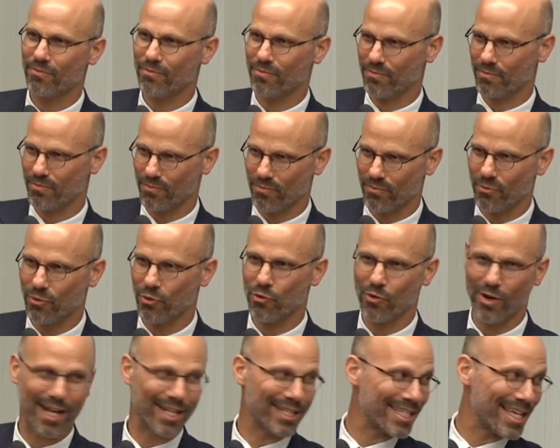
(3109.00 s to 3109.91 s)
grant takers.
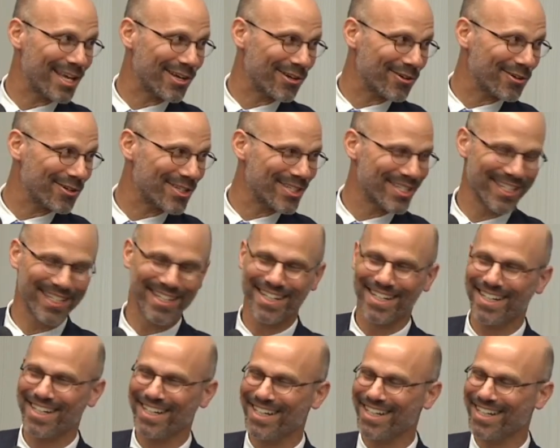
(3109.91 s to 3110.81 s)
Grant takers.
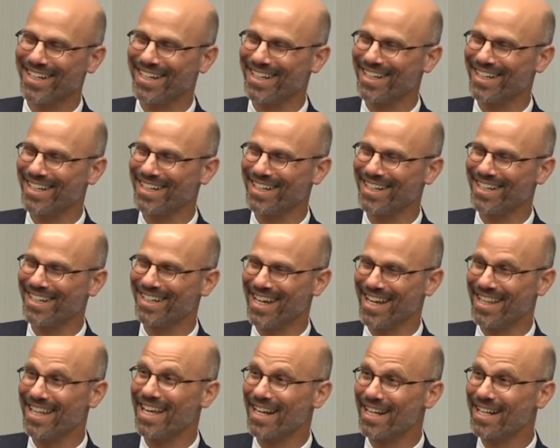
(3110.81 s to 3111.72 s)
Uh,
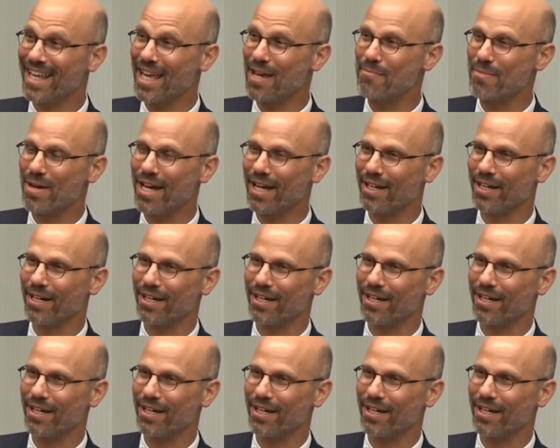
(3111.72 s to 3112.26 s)
and then it came back.